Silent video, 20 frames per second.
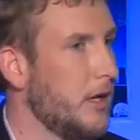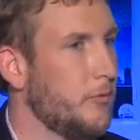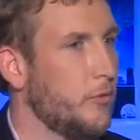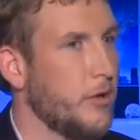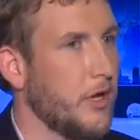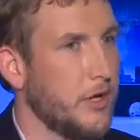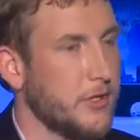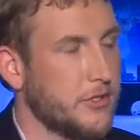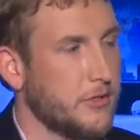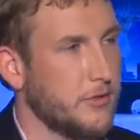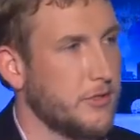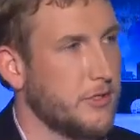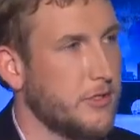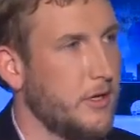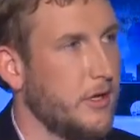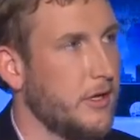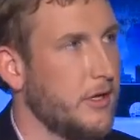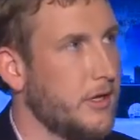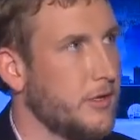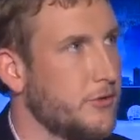We also
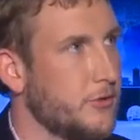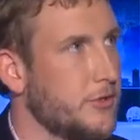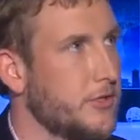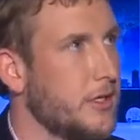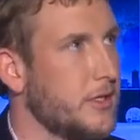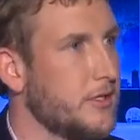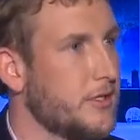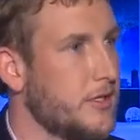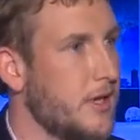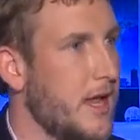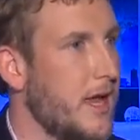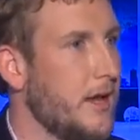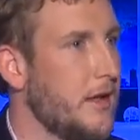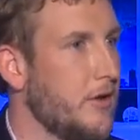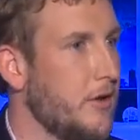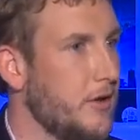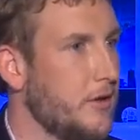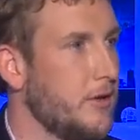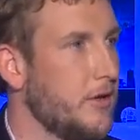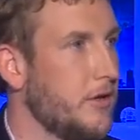saw an interesting stat,
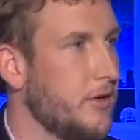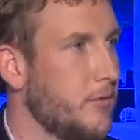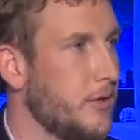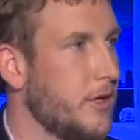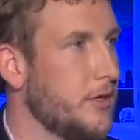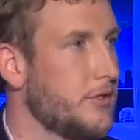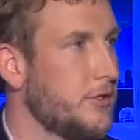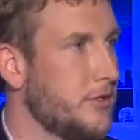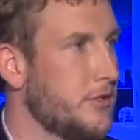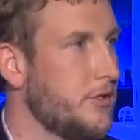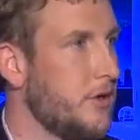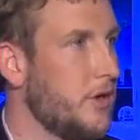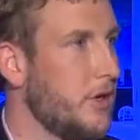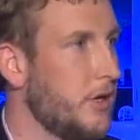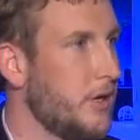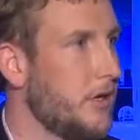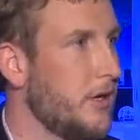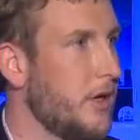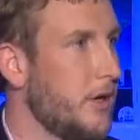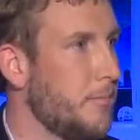and we also
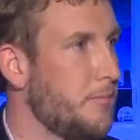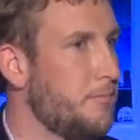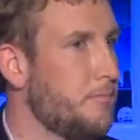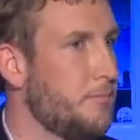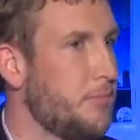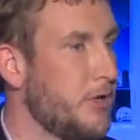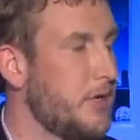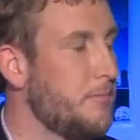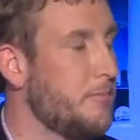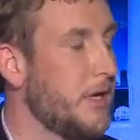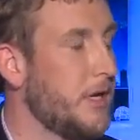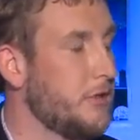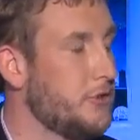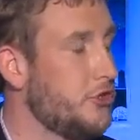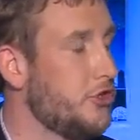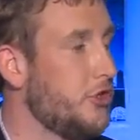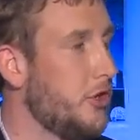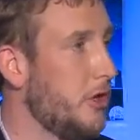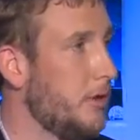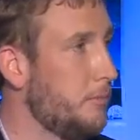saw a pretty big
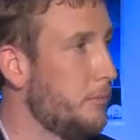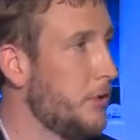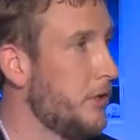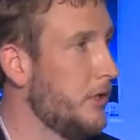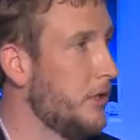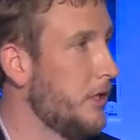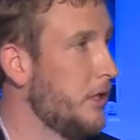jump